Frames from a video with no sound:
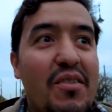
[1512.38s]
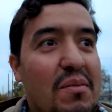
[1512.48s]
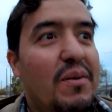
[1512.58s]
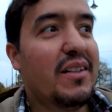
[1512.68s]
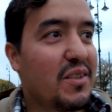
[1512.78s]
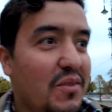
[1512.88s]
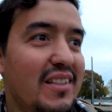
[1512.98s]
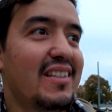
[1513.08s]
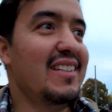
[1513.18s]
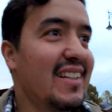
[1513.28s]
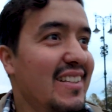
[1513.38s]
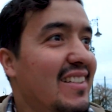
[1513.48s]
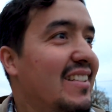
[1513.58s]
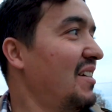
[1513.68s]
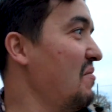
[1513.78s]
part of the city is
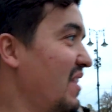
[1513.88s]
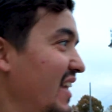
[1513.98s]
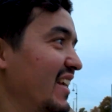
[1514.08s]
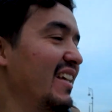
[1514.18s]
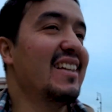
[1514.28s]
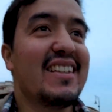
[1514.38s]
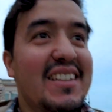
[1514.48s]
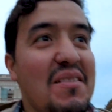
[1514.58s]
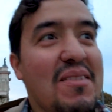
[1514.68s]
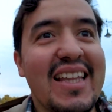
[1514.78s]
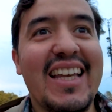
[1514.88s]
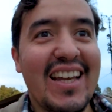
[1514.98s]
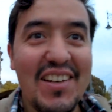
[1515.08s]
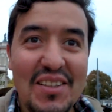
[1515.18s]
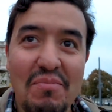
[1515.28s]
something
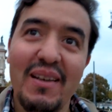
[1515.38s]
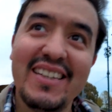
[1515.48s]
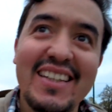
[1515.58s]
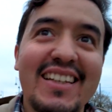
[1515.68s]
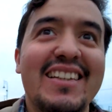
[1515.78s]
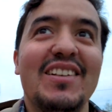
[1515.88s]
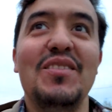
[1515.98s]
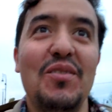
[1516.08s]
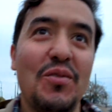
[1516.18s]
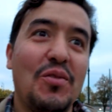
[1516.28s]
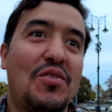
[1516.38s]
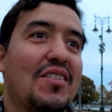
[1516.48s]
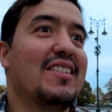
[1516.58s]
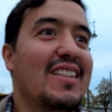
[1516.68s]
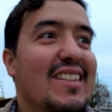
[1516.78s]
unexpected,
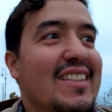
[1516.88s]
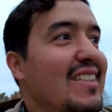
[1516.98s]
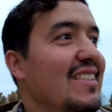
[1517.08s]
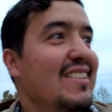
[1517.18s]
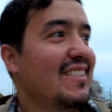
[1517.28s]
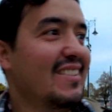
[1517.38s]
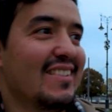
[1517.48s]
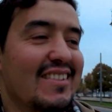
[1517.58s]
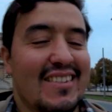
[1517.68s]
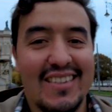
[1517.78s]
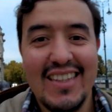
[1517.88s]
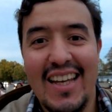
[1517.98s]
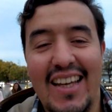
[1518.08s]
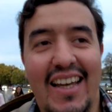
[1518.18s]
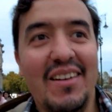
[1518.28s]
unusual.
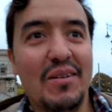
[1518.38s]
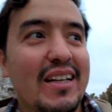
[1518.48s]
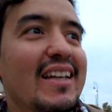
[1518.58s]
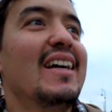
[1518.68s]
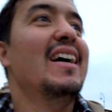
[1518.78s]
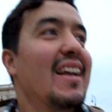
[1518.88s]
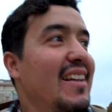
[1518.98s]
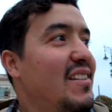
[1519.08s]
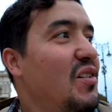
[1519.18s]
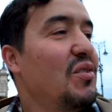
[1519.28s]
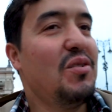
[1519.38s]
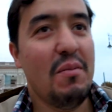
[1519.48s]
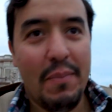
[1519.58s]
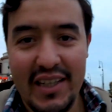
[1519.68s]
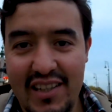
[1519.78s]
Anyway, let's go to the
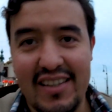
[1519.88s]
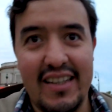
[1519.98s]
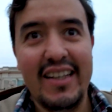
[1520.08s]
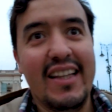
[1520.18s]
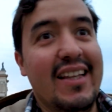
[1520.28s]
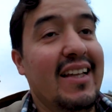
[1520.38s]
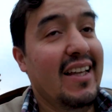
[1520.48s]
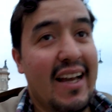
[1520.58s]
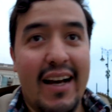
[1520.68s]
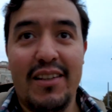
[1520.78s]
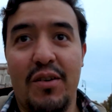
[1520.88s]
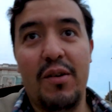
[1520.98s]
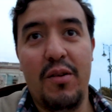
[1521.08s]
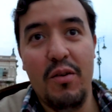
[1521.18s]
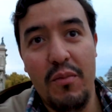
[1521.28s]
Pest side. I
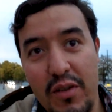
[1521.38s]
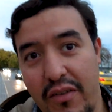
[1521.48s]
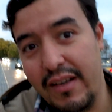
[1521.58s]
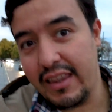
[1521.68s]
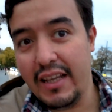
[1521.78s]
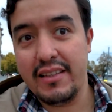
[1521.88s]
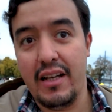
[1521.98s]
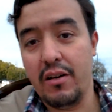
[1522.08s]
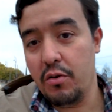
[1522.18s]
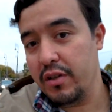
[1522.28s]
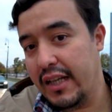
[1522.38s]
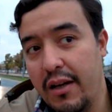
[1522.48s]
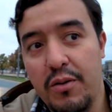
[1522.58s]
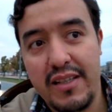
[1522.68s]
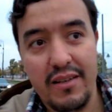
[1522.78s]
told you most of the things are already
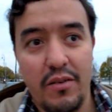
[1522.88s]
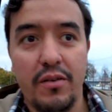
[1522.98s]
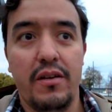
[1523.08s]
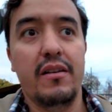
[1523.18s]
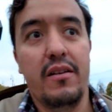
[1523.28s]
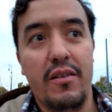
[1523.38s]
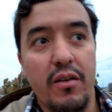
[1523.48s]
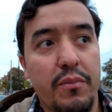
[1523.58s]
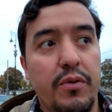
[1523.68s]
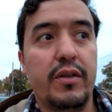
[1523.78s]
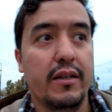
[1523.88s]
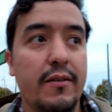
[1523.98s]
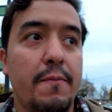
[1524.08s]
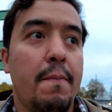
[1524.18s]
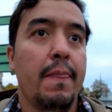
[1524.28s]
closing on Buda.
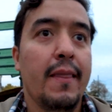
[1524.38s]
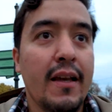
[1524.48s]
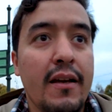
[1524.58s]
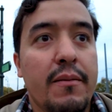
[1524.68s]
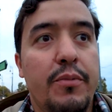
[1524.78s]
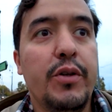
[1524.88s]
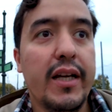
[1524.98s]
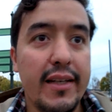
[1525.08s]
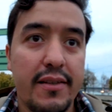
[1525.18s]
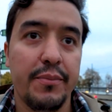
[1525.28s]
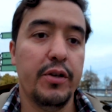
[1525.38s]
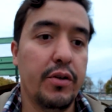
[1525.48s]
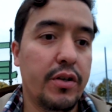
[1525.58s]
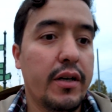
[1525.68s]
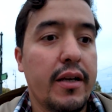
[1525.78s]
Buda is
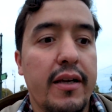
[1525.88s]
more